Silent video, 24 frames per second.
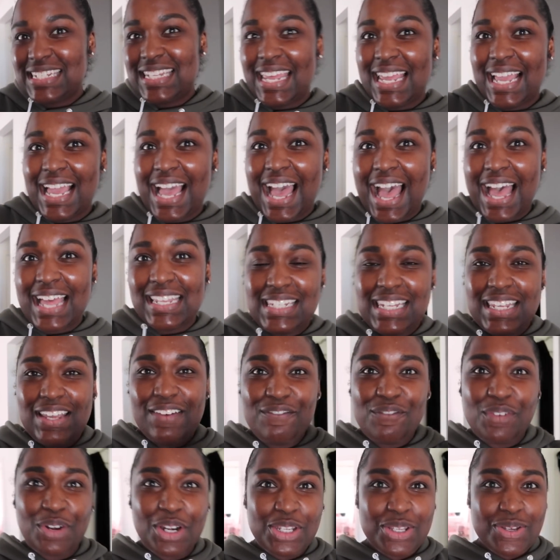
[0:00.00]
Day
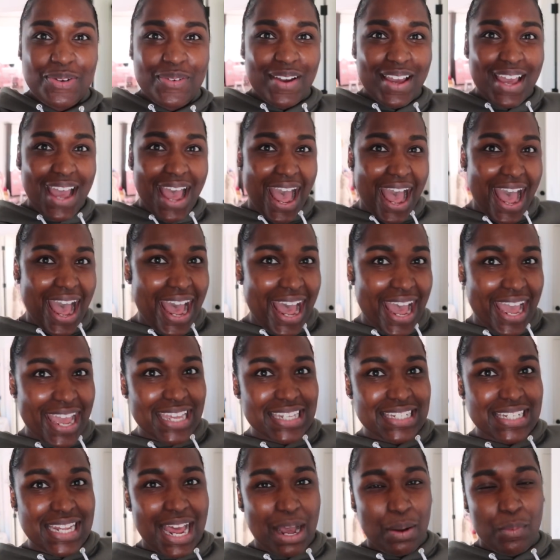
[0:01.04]
content for you
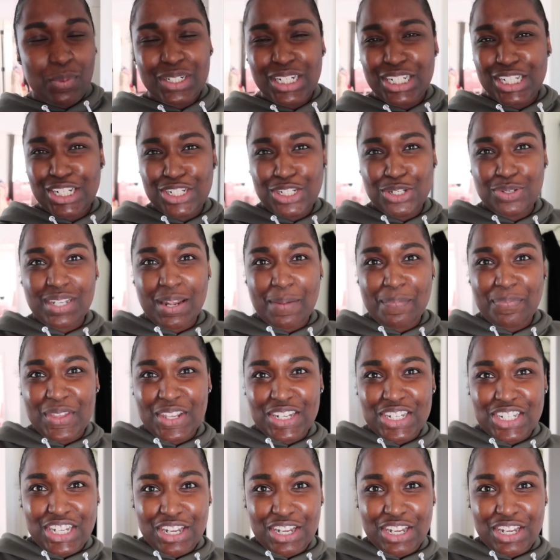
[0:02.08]
guys. I wanted to do something